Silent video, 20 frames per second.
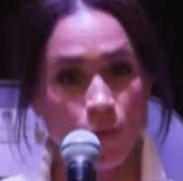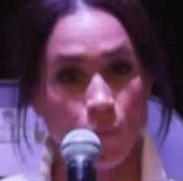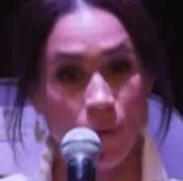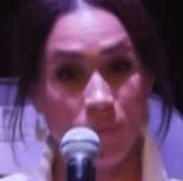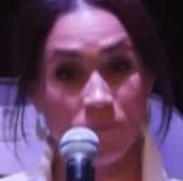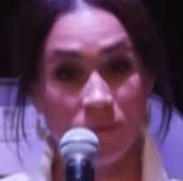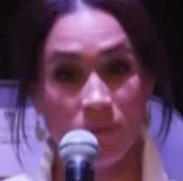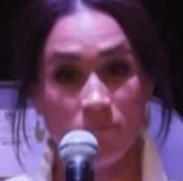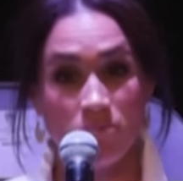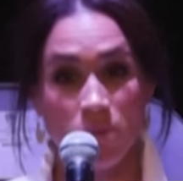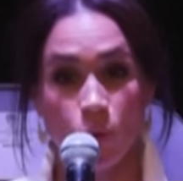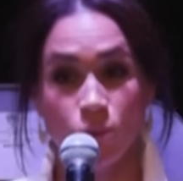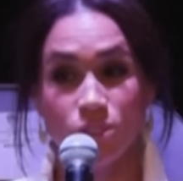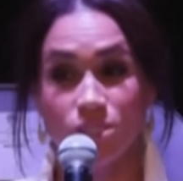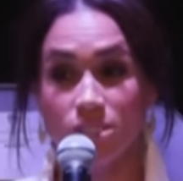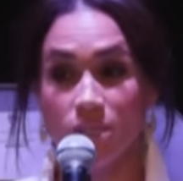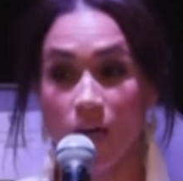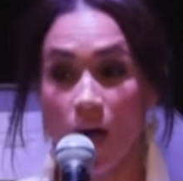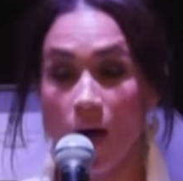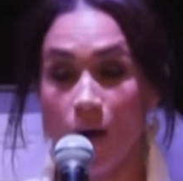any wish at
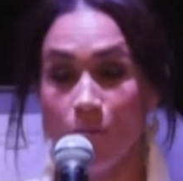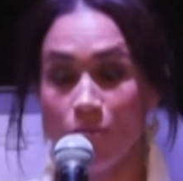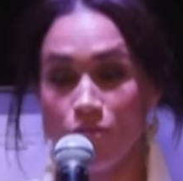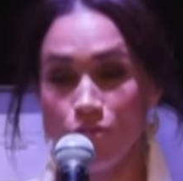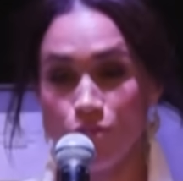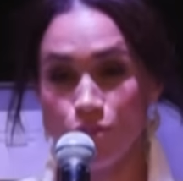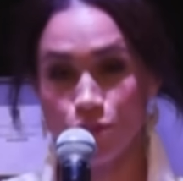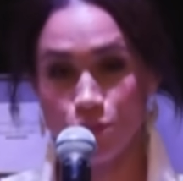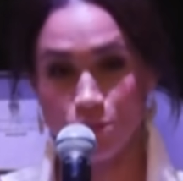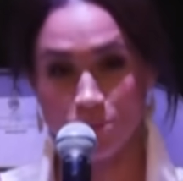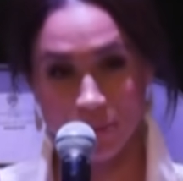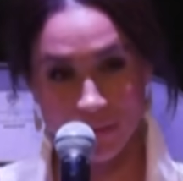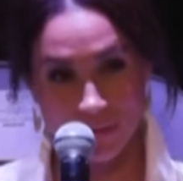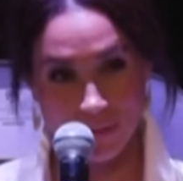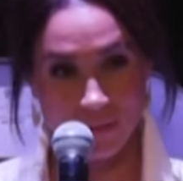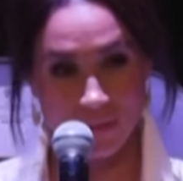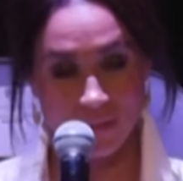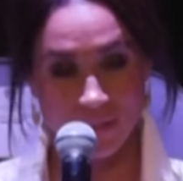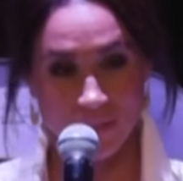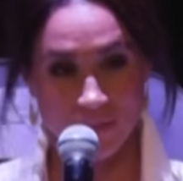all to come to this country
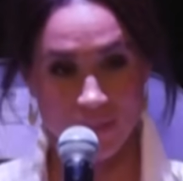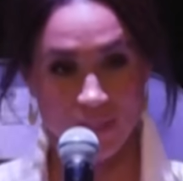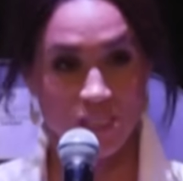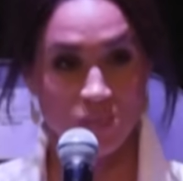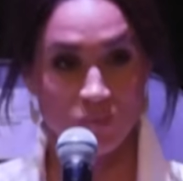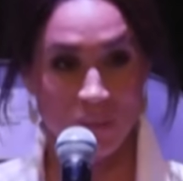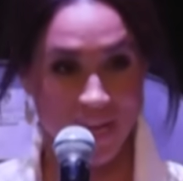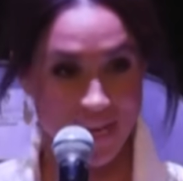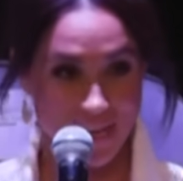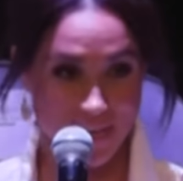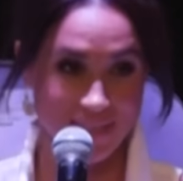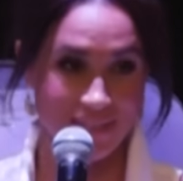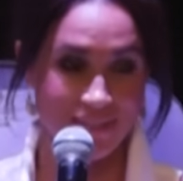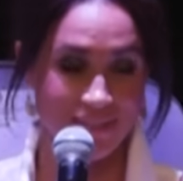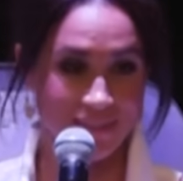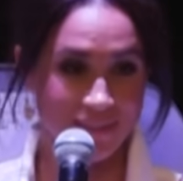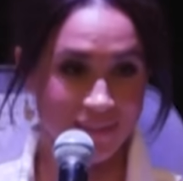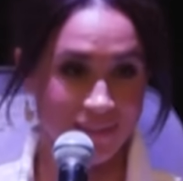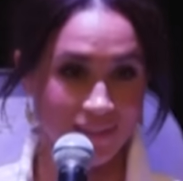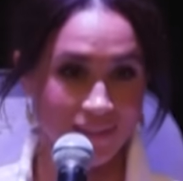because she's not actually very
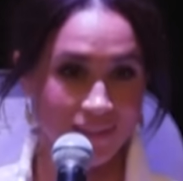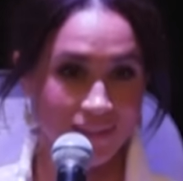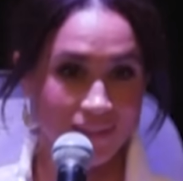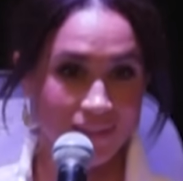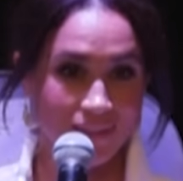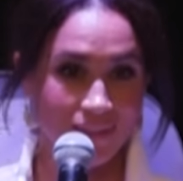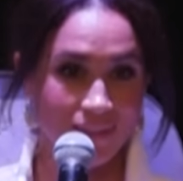popular in this